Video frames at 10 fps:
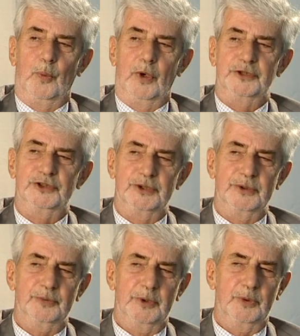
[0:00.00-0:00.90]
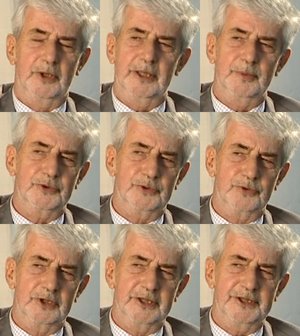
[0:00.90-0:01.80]
As soon as we were able to
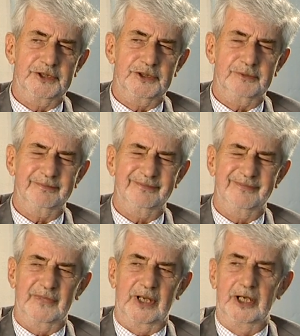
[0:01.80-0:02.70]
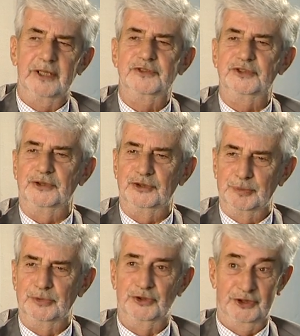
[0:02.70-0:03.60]
release
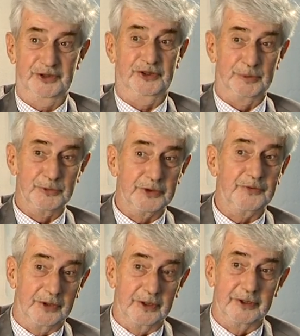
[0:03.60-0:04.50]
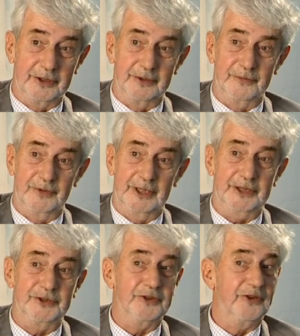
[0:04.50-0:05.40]
half-sensible systems, if you like, on
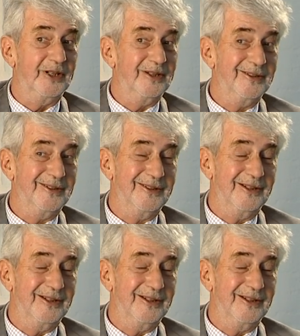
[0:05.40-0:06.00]
VAXs, then